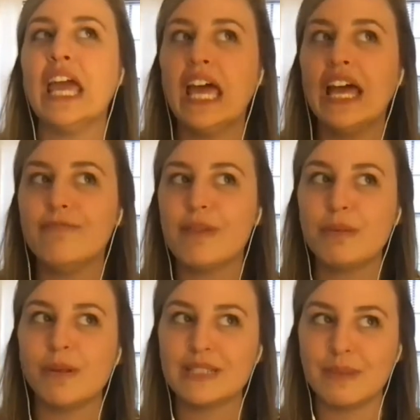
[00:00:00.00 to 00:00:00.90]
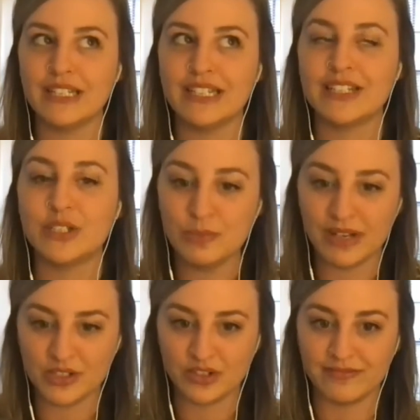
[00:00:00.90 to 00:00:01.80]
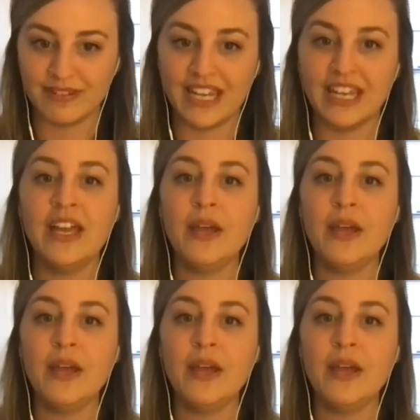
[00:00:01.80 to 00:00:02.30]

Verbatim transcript: have people expecting too much of me